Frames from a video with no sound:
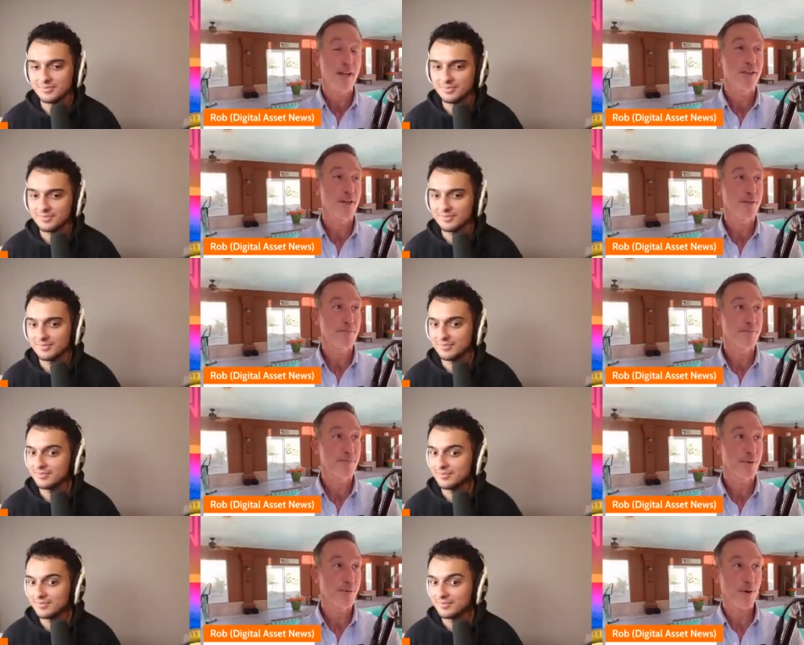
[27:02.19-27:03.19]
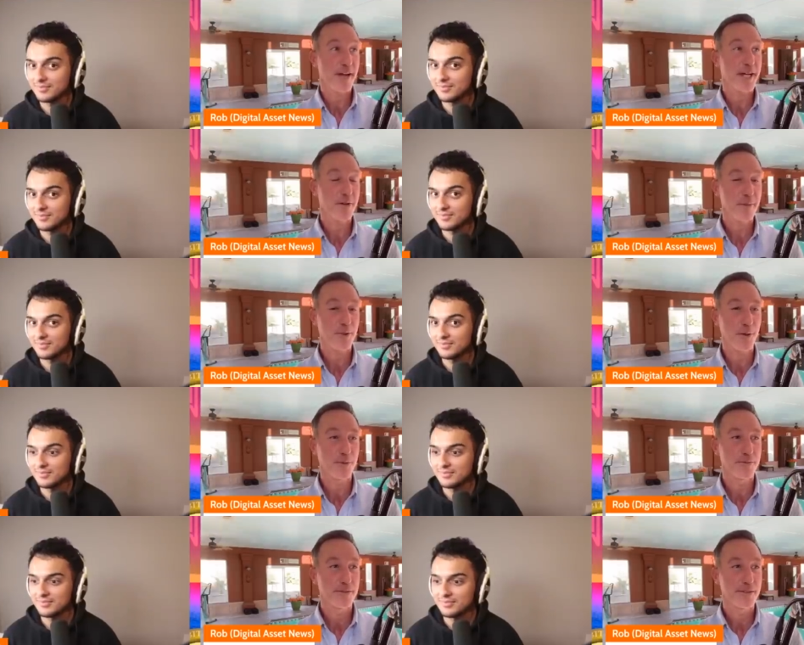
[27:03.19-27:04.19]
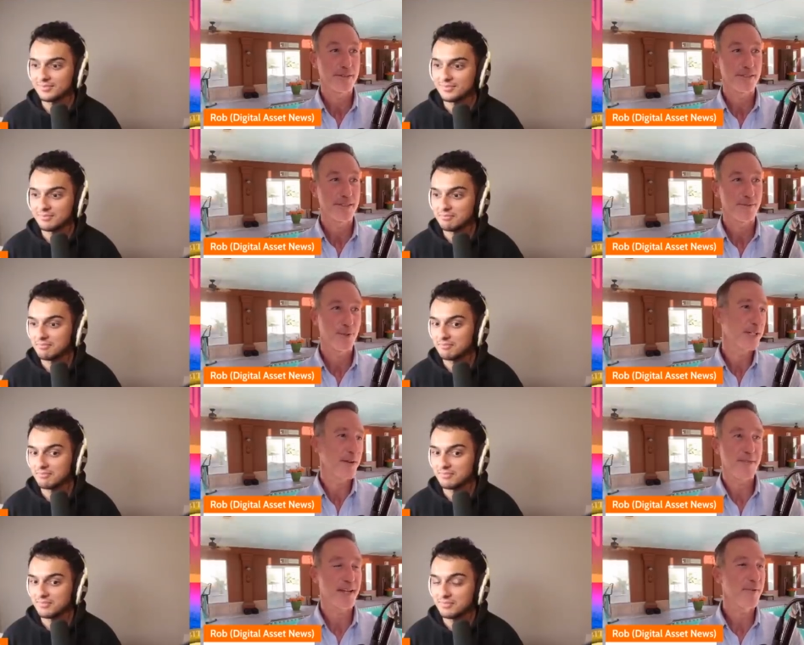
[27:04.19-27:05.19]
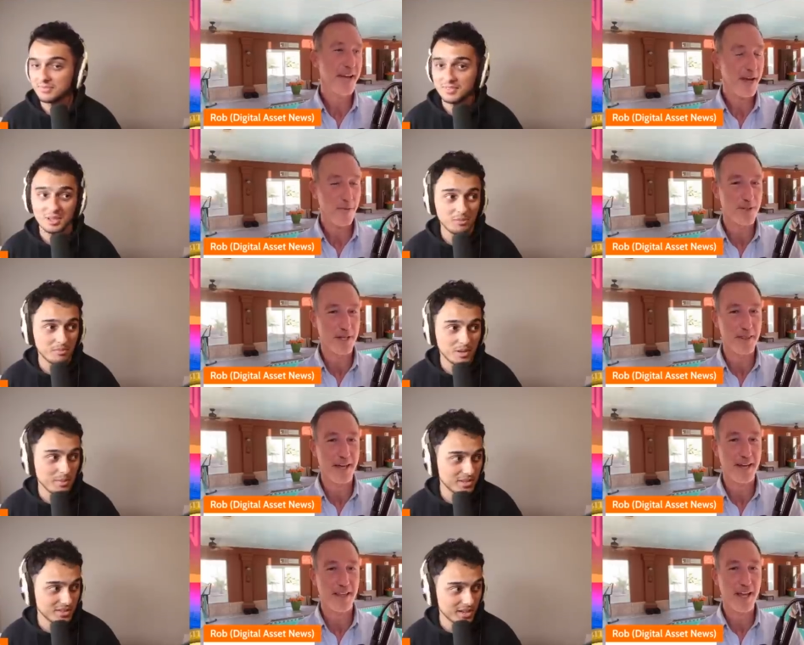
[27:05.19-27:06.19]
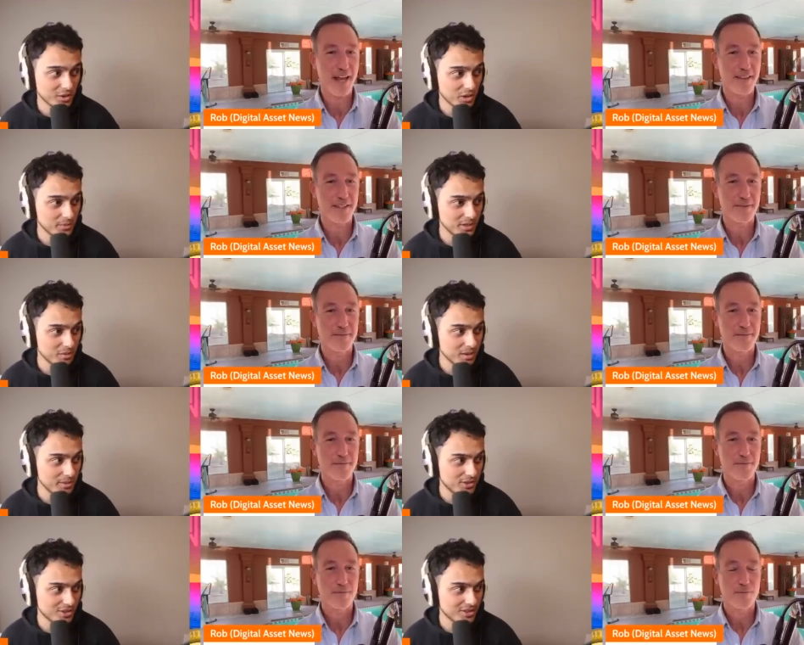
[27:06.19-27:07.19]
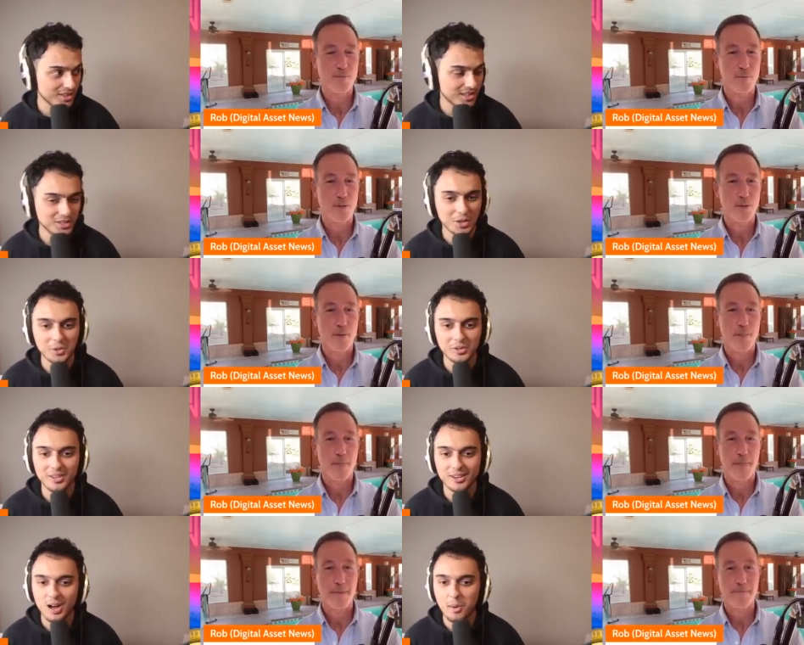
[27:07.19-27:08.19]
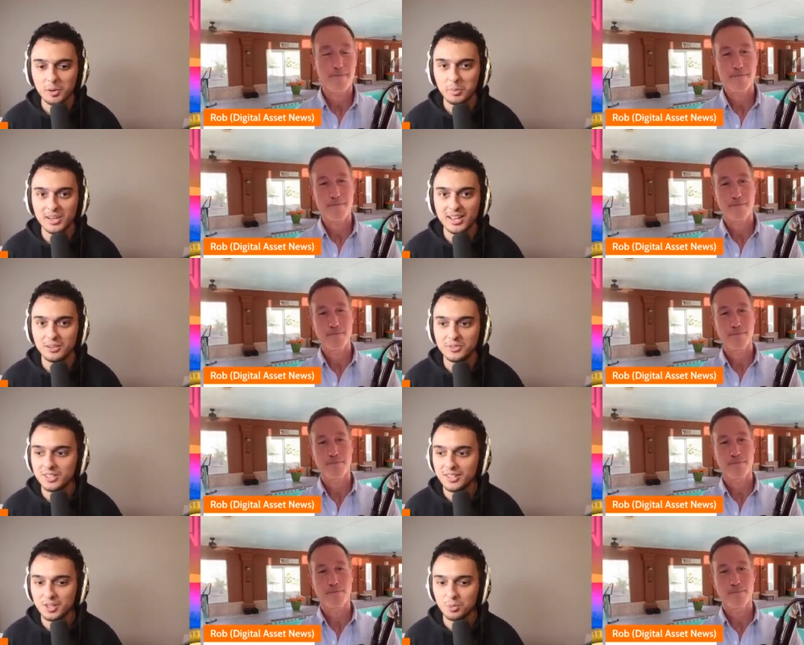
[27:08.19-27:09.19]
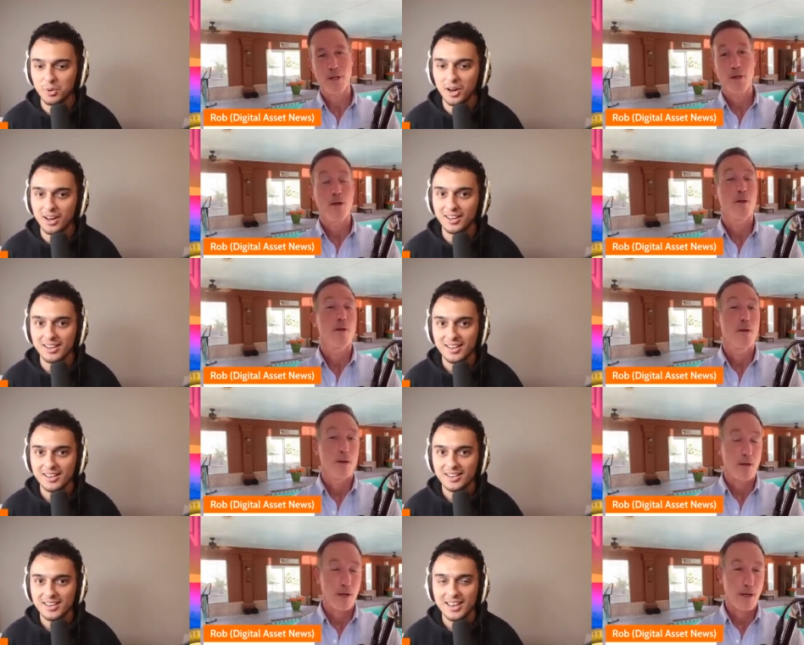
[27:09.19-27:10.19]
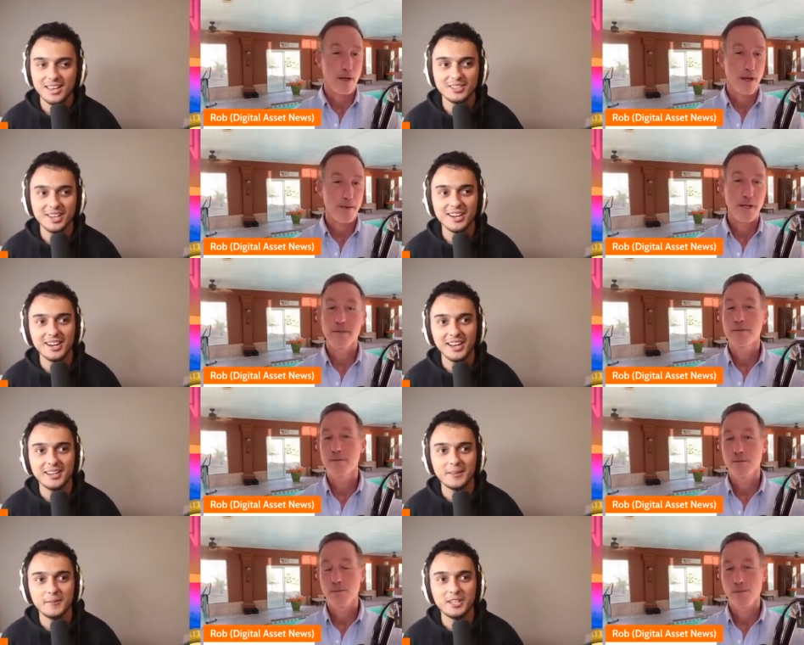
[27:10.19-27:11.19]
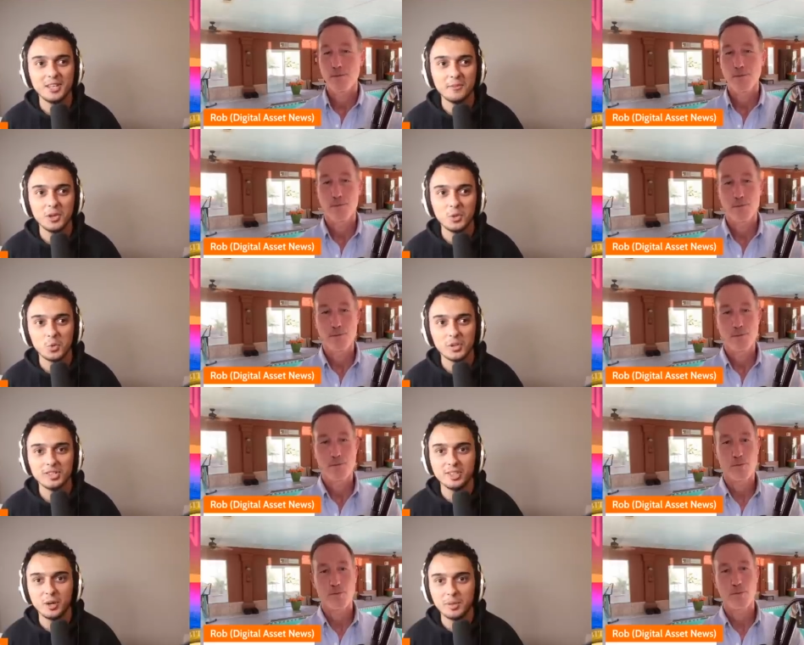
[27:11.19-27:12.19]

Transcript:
Speaker 1: the the Fortnite crypto. What if they even had one like Maybe that. it's not a
Speaker 2: crypto. Maybe it's just like you own a comic book NFT that you bought. It's kind of like giving retail